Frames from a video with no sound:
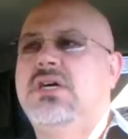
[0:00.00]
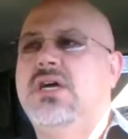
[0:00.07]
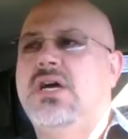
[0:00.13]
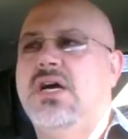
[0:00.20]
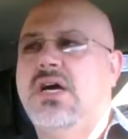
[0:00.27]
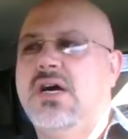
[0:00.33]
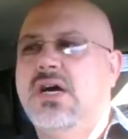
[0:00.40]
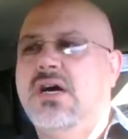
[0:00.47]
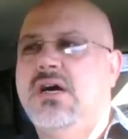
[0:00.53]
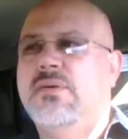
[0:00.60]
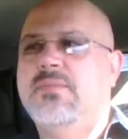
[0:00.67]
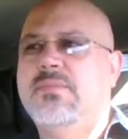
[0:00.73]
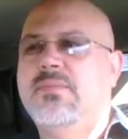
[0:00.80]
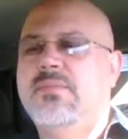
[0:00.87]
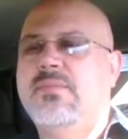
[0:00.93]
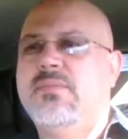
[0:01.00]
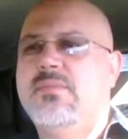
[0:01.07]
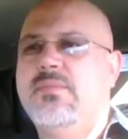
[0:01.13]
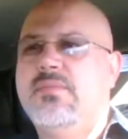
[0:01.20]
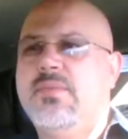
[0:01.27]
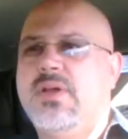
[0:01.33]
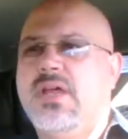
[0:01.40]

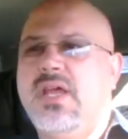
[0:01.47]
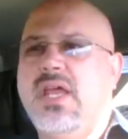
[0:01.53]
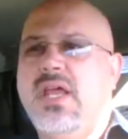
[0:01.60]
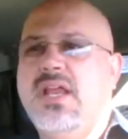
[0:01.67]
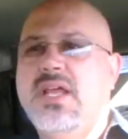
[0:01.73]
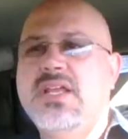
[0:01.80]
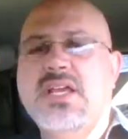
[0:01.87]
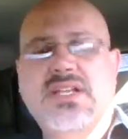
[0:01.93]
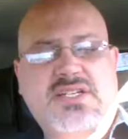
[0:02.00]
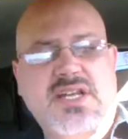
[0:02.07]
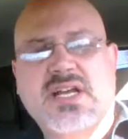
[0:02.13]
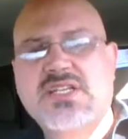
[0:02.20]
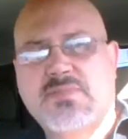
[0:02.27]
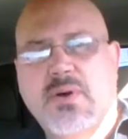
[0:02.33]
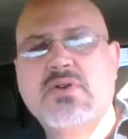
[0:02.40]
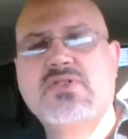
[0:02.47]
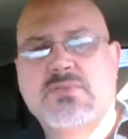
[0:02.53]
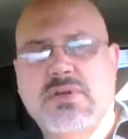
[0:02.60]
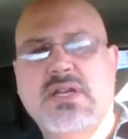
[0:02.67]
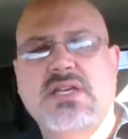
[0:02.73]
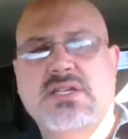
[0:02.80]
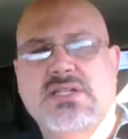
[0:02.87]
And it's not supposed to be
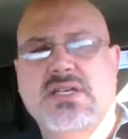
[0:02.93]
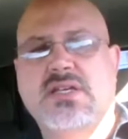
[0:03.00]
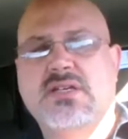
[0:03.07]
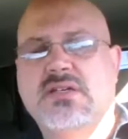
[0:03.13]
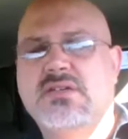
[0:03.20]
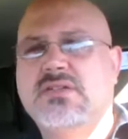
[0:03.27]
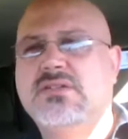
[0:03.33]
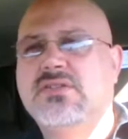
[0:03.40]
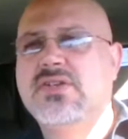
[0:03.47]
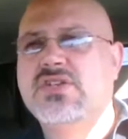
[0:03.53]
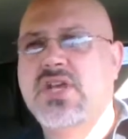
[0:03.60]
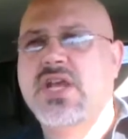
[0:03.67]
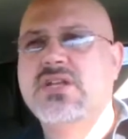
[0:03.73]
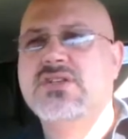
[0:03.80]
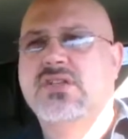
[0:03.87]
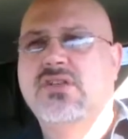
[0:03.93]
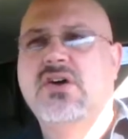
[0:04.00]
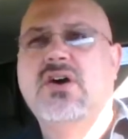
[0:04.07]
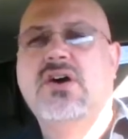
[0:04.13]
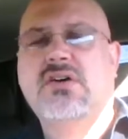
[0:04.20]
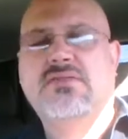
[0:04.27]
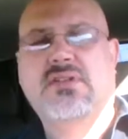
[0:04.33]
easy to change the
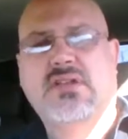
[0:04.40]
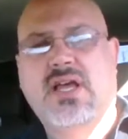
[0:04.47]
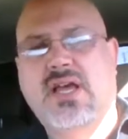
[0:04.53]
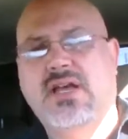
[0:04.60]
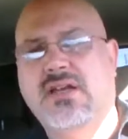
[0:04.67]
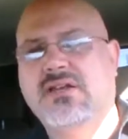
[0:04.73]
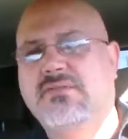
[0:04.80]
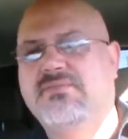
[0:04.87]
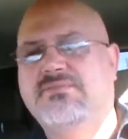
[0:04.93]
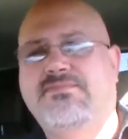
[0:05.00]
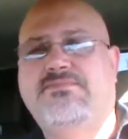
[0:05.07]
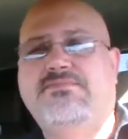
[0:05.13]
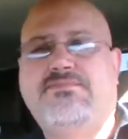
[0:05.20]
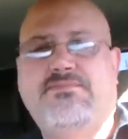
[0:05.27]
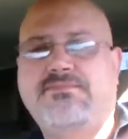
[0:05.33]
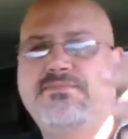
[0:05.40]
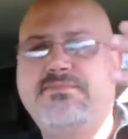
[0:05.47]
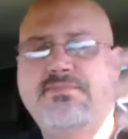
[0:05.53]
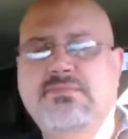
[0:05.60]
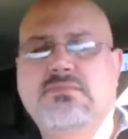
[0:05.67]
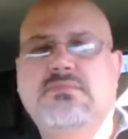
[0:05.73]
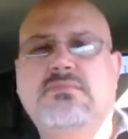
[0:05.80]
law of the land
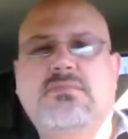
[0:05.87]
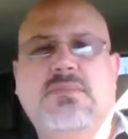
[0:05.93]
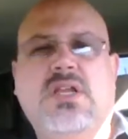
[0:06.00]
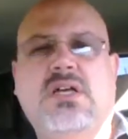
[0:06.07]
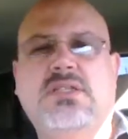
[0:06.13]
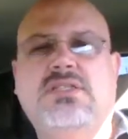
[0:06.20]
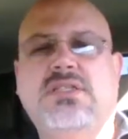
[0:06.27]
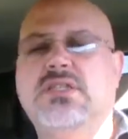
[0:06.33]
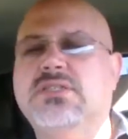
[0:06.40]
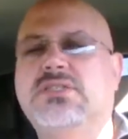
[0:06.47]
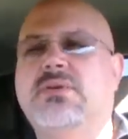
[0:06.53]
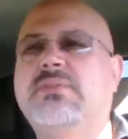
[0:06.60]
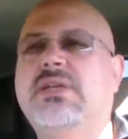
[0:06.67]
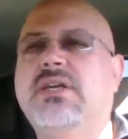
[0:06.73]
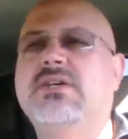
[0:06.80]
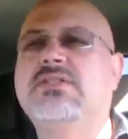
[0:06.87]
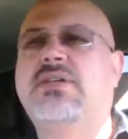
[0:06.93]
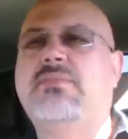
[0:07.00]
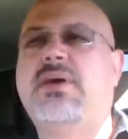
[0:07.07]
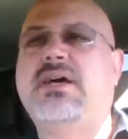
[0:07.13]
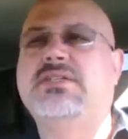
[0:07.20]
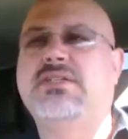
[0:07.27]
until somebody else can
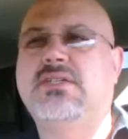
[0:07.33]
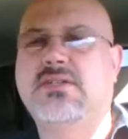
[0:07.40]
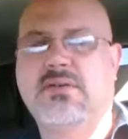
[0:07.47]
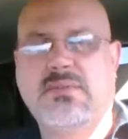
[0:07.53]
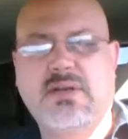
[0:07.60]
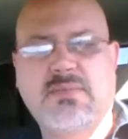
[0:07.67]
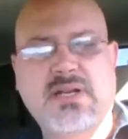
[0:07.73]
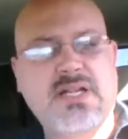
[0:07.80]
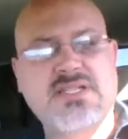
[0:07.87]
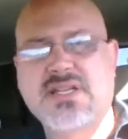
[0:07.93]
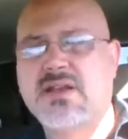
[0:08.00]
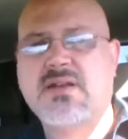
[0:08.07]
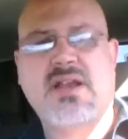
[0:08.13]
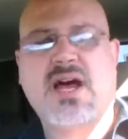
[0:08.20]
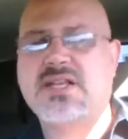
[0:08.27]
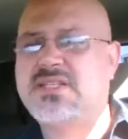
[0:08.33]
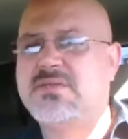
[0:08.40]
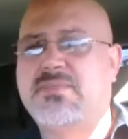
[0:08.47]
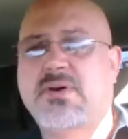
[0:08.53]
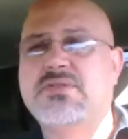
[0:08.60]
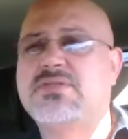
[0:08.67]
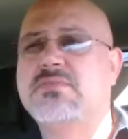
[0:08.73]
pass another amendment. It's not
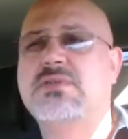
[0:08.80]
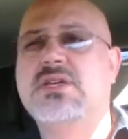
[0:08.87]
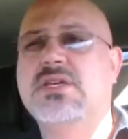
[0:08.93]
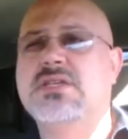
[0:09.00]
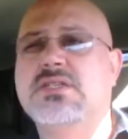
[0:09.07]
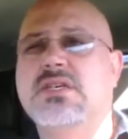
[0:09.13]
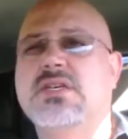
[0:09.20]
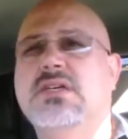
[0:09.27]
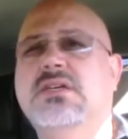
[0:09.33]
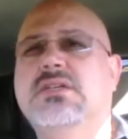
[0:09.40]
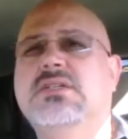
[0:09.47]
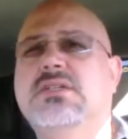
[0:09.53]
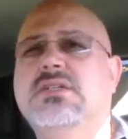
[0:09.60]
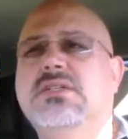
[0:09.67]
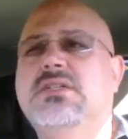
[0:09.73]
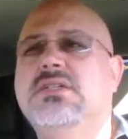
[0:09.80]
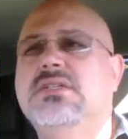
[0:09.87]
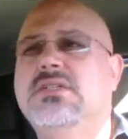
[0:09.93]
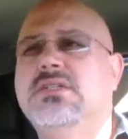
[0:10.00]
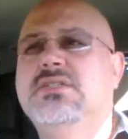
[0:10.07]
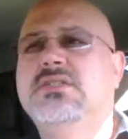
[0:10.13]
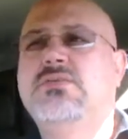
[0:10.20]
supposed to be easy.
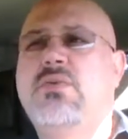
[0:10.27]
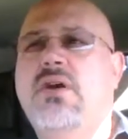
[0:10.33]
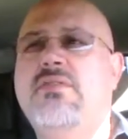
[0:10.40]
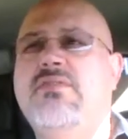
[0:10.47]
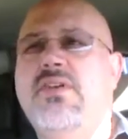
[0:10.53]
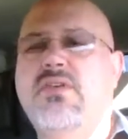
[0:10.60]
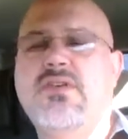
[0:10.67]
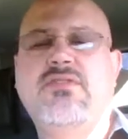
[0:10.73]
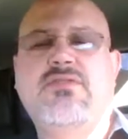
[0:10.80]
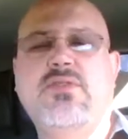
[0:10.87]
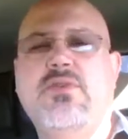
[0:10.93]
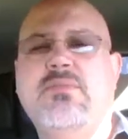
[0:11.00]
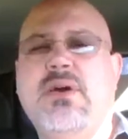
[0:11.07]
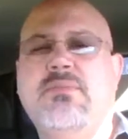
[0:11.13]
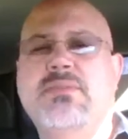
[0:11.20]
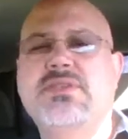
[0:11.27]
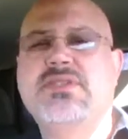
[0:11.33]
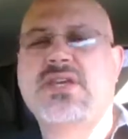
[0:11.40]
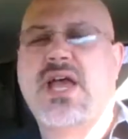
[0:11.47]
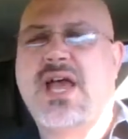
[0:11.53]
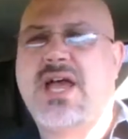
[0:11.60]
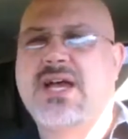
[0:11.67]
That's why very few amendments
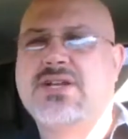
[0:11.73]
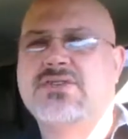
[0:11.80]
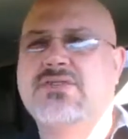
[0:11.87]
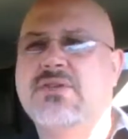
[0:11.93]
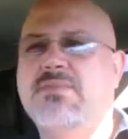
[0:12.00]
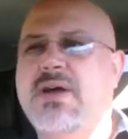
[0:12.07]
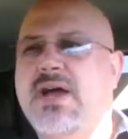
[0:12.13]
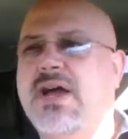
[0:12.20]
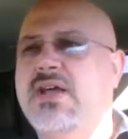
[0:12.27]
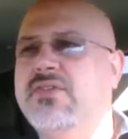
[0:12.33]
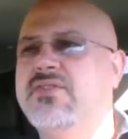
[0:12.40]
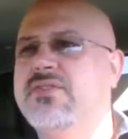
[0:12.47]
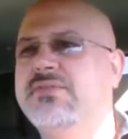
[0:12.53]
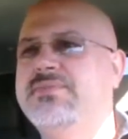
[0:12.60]
actually pass.